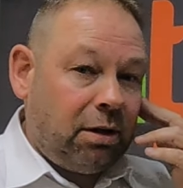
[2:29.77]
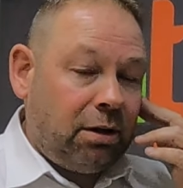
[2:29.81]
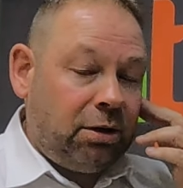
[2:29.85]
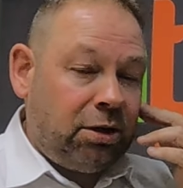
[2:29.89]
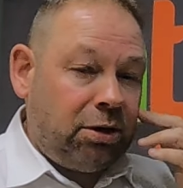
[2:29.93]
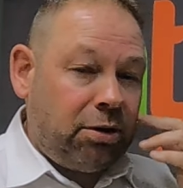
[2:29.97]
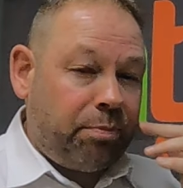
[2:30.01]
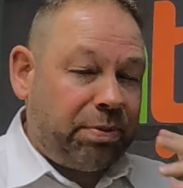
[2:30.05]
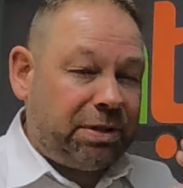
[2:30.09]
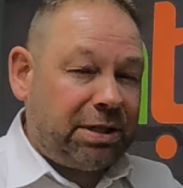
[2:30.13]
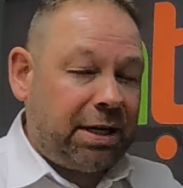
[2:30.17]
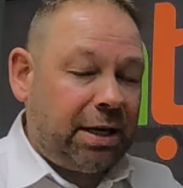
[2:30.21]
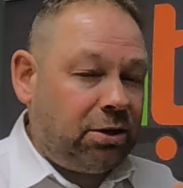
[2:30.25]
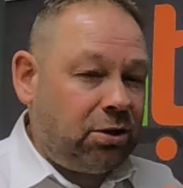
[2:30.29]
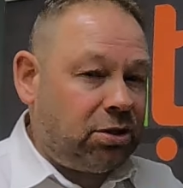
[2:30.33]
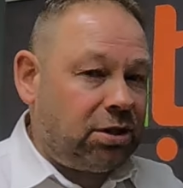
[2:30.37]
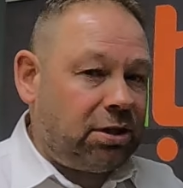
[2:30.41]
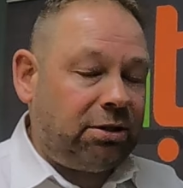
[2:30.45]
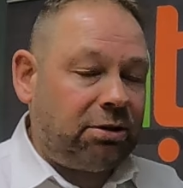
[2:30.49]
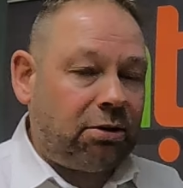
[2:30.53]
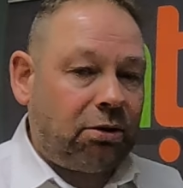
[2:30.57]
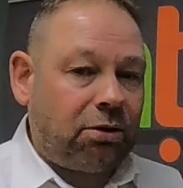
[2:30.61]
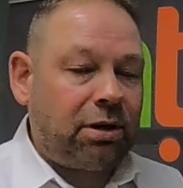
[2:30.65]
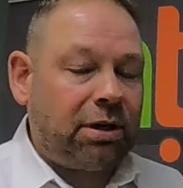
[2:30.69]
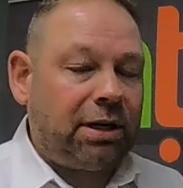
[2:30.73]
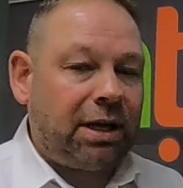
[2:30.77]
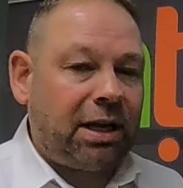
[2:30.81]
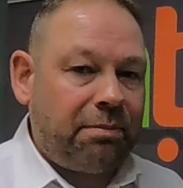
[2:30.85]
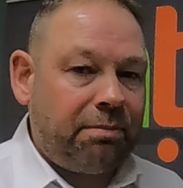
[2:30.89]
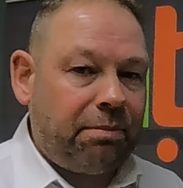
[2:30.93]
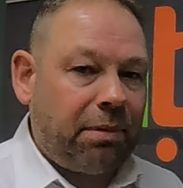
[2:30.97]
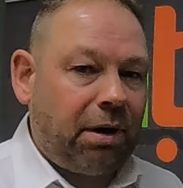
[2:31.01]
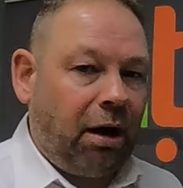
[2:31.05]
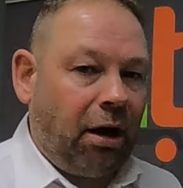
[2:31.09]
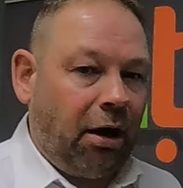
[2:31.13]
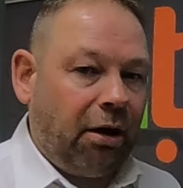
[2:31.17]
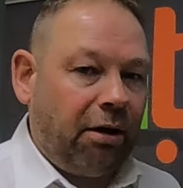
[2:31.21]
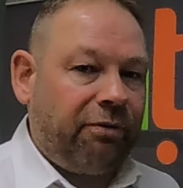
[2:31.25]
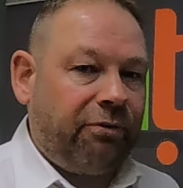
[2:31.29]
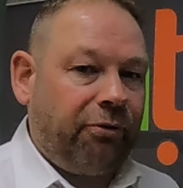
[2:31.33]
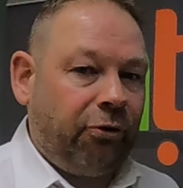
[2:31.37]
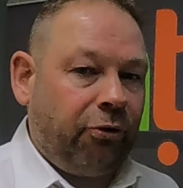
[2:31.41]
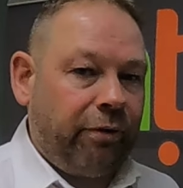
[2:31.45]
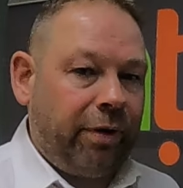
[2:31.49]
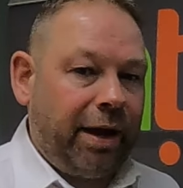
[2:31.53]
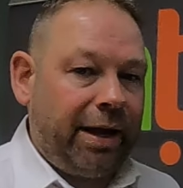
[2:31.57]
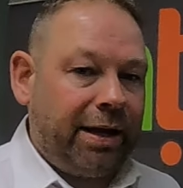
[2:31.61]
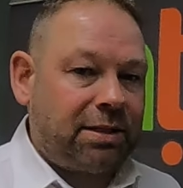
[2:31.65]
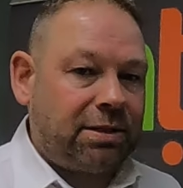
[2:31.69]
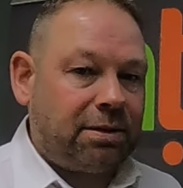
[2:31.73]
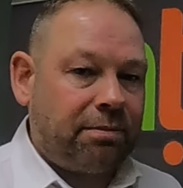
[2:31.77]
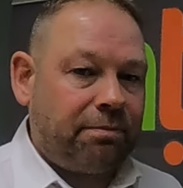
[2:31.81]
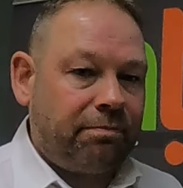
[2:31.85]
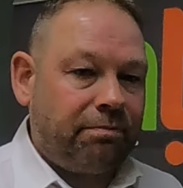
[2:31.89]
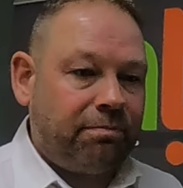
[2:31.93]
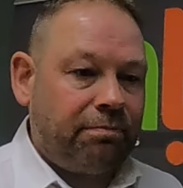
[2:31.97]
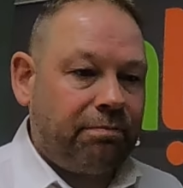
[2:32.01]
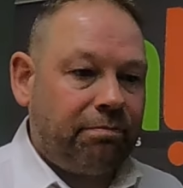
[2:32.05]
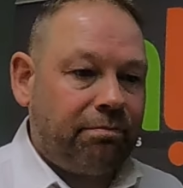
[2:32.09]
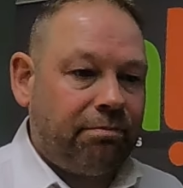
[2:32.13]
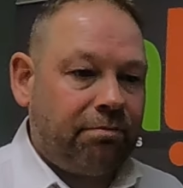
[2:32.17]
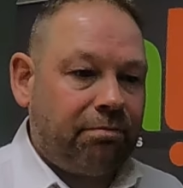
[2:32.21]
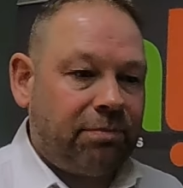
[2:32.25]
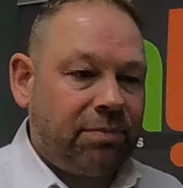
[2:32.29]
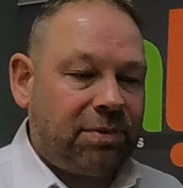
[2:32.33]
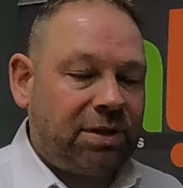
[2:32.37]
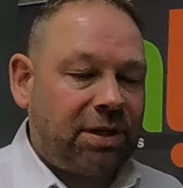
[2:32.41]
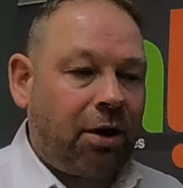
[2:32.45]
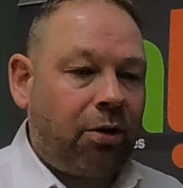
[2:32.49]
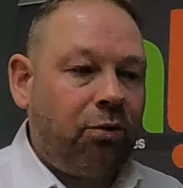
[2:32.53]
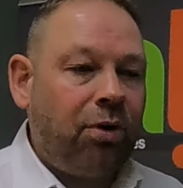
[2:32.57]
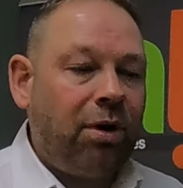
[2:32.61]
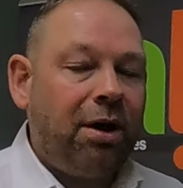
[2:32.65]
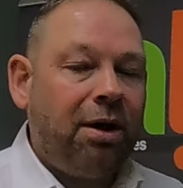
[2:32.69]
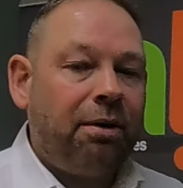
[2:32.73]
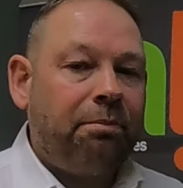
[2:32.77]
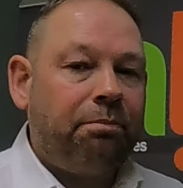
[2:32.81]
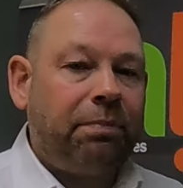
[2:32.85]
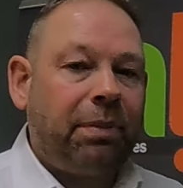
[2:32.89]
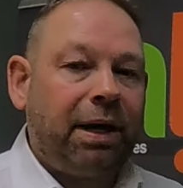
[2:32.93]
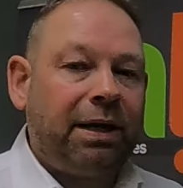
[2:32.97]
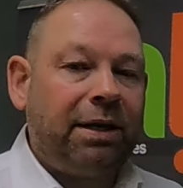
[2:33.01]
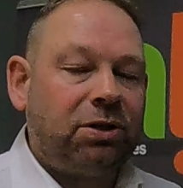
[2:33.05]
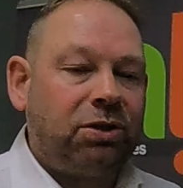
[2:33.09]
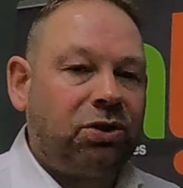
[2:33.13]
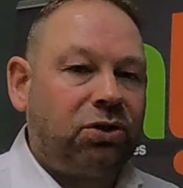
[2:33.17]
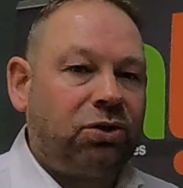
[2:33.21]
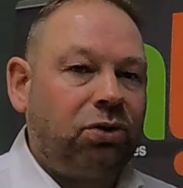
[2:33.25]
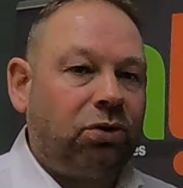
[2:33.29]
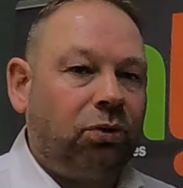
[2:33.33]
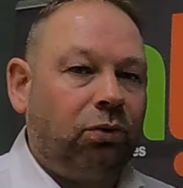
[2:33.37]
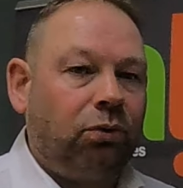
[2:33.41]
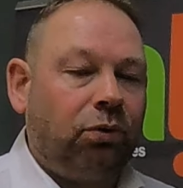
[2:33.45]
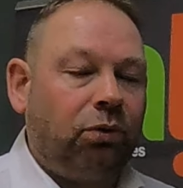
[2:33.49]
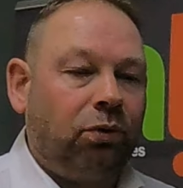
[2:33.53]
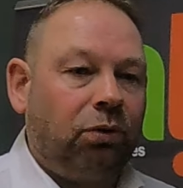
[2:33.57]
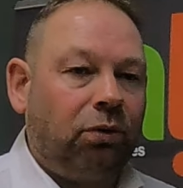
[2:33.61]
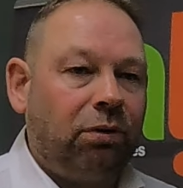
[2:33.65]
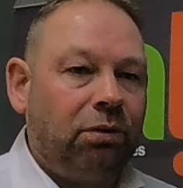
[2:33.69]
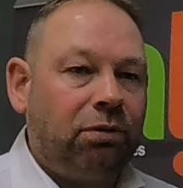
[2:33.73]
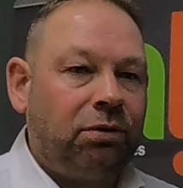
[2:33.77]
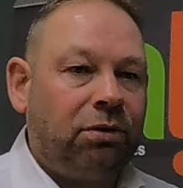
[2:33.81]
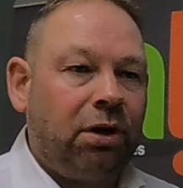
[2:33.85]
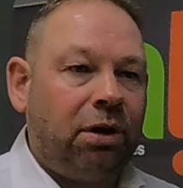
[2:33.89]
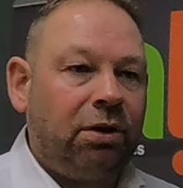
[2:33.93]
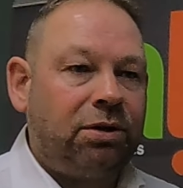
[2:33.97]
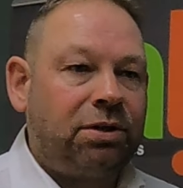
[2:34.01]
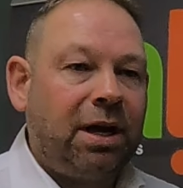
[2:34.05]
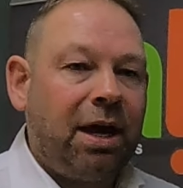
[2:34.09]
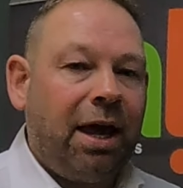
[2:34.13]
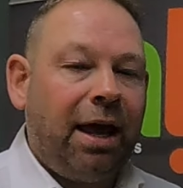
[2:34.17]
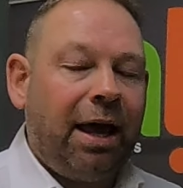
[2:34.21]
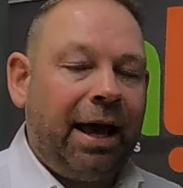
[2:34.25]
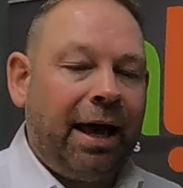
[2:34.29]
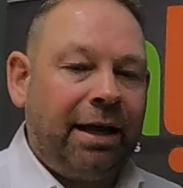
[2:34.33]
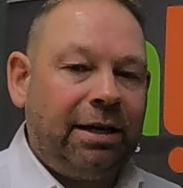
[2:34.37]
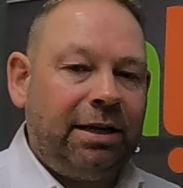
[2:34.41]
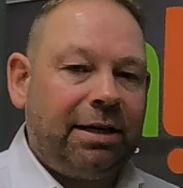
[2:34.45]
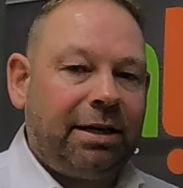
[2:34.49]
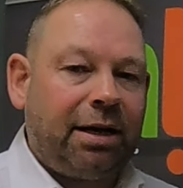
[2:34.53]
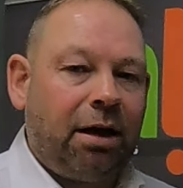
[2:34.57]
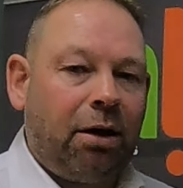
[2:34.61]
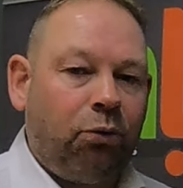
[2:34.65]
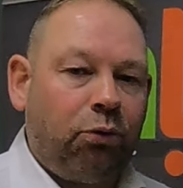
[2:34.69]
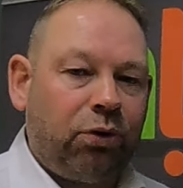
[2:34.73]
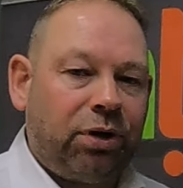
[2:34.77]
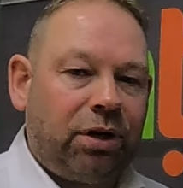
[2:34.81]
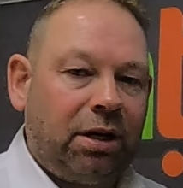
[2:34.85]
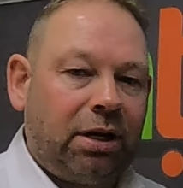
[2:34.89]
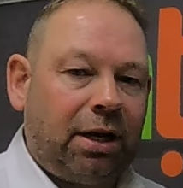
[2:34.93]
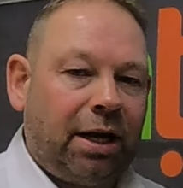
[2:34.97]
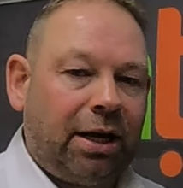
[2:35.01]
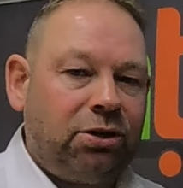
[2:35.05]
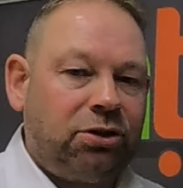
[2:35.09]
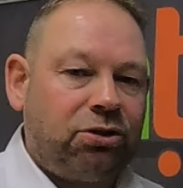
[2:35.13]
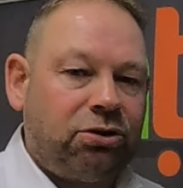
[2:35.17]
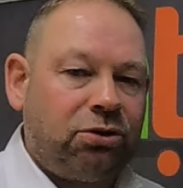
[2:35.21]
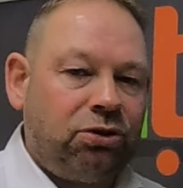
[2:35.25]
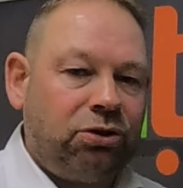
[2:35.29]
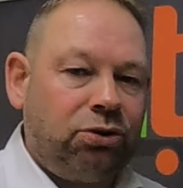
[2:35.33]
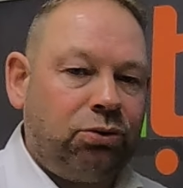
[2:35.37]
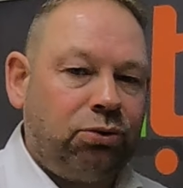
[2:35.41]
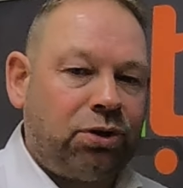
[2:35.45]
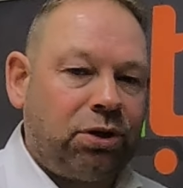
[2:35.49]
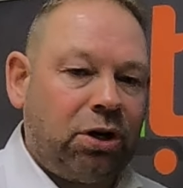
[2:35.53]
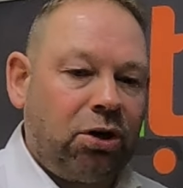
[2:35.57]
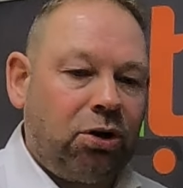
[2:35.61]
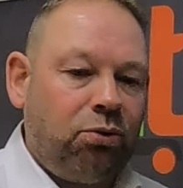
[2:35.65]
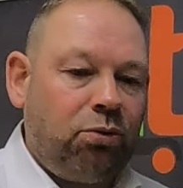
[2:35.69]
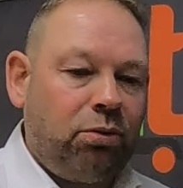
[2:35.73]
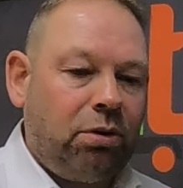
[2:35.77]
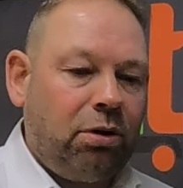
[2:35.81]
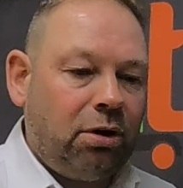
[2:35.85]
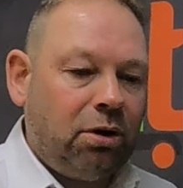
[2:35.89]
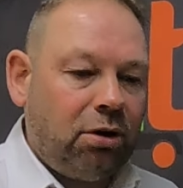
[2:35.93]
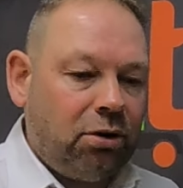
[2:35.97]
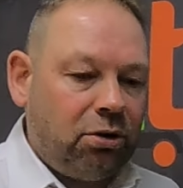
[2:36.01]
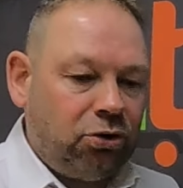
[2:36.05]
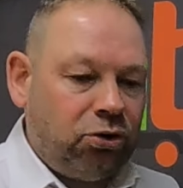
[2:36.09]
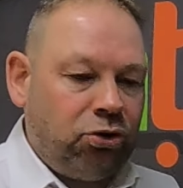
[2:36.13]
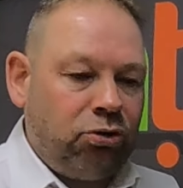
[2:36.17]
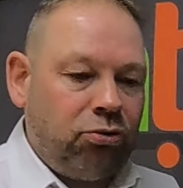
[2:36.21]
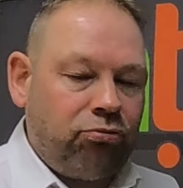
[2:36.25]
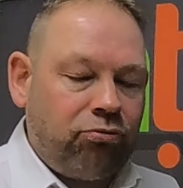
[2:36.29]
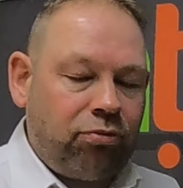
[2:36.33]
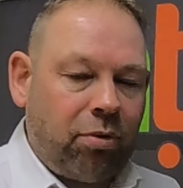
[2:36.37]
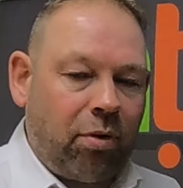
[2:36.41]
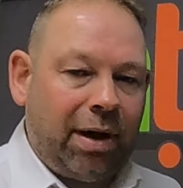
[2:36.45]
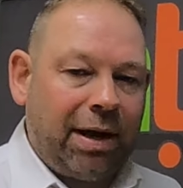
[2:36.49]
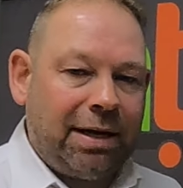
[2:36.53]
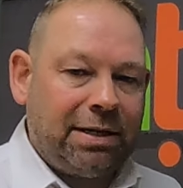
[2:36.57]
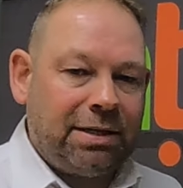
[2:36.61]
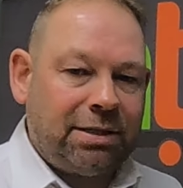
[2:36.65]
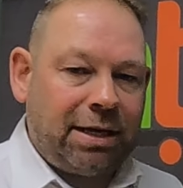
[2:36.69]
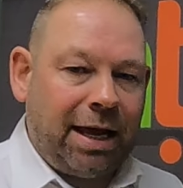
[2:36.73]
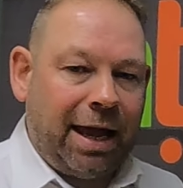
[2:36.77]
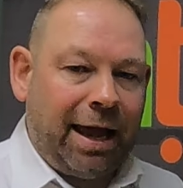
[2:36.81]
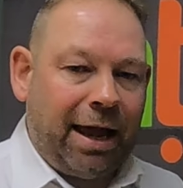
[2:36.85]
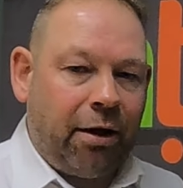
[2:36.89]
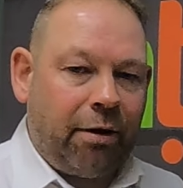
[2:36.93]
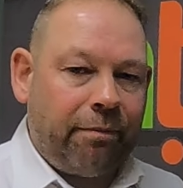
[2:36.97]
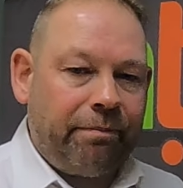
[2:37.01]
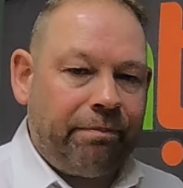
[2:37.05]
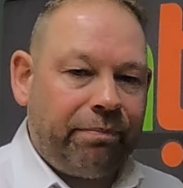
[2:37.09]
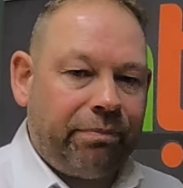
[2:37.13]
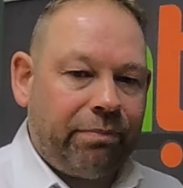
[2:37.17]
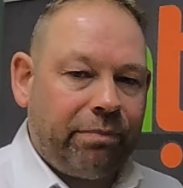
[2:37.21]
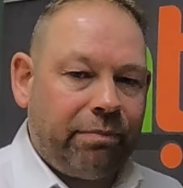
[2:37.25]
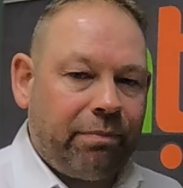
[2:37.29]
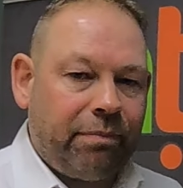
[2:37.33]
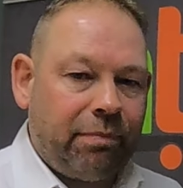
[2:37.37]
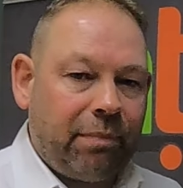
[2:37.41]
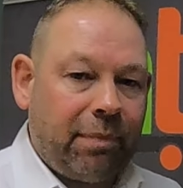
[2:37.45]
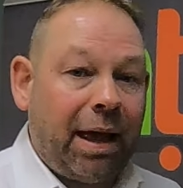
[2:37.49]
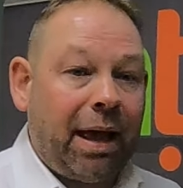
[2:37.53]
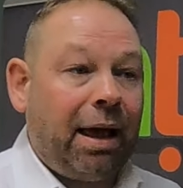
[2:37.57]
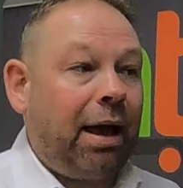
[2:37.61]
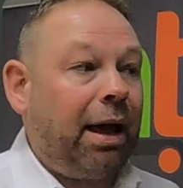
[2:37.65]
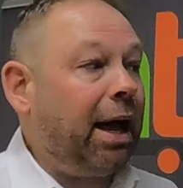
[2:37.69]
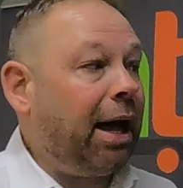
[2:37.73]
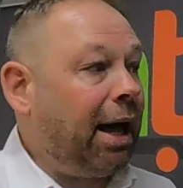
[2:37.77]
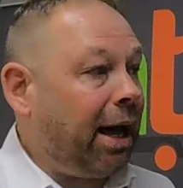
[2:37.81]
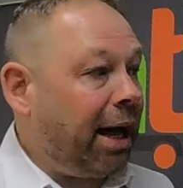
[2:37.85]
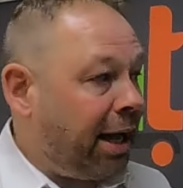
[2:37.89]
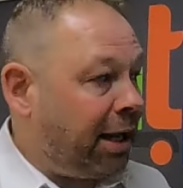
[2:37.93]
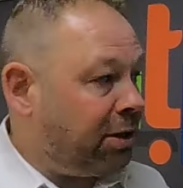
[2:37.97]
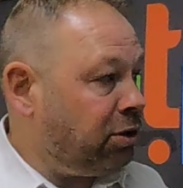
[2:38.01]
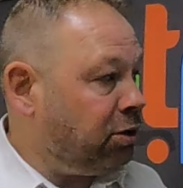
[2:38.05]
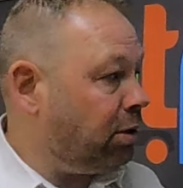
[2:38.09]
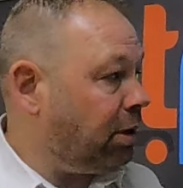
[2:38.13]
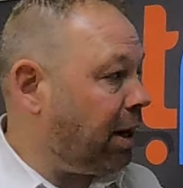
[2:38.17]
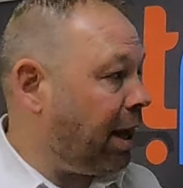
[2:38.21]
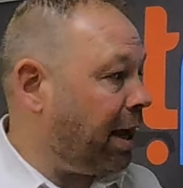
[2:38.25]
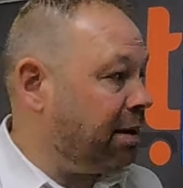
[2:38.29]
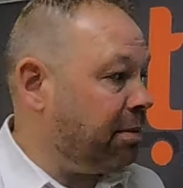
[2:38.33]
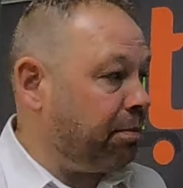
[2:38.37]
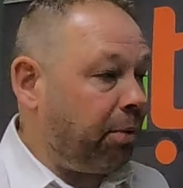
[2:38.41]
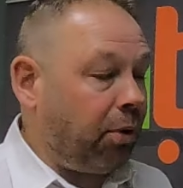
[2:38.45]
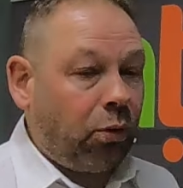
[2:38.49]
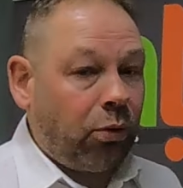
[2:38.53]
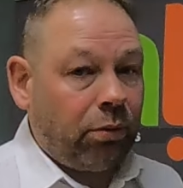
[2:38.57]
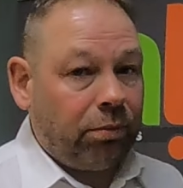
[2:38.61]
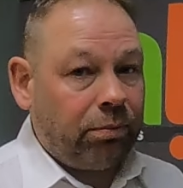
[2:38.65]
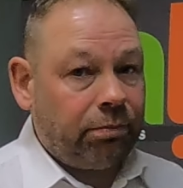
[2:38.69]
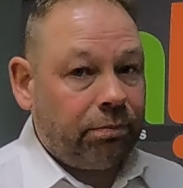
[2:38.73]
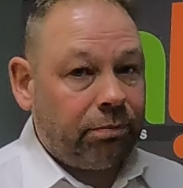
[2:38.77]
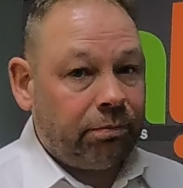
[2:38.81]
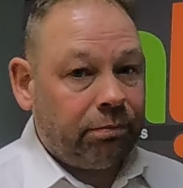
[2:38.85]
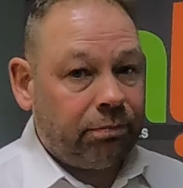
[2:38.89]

you're potentially not going to get a mark for it. So make sure that any calculation you do, you write down and you label.